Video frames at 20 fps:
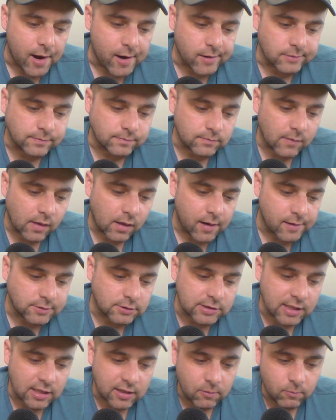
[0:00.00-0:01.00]
Um,
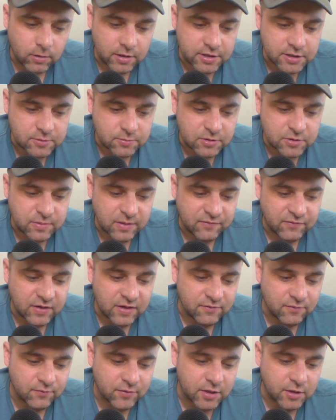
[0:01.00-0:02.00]
second one is, what's my
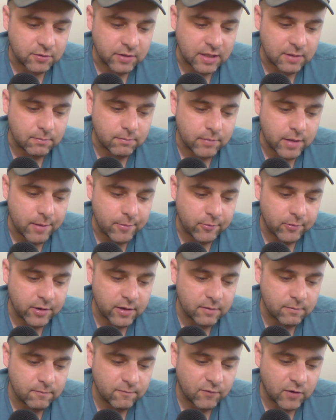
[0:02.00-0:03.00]
favorite video game
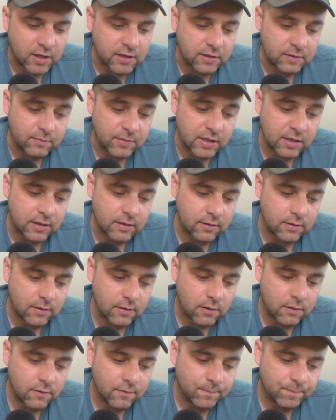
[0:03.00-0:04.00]
memory? Finally beating
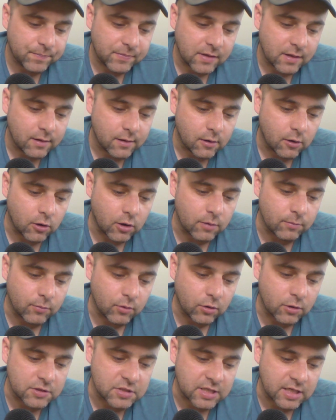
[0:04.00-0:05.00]
a hard
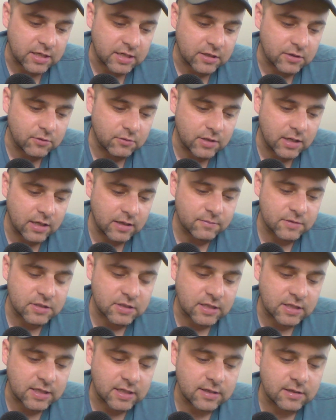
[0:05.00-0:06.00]
boss, getting a new name
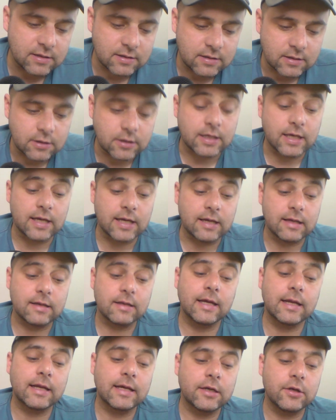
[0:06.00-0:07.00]
as a kid,
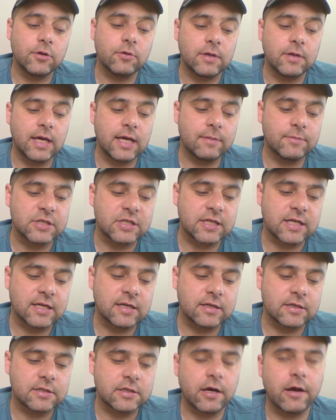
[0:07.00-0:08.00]
getting a new game as a
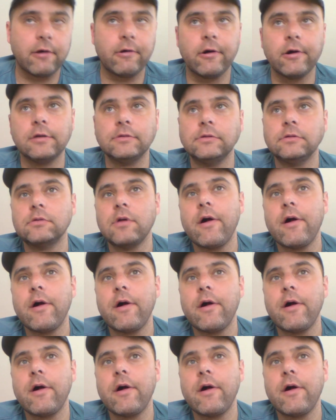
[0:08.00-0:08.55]
kid, et cetera.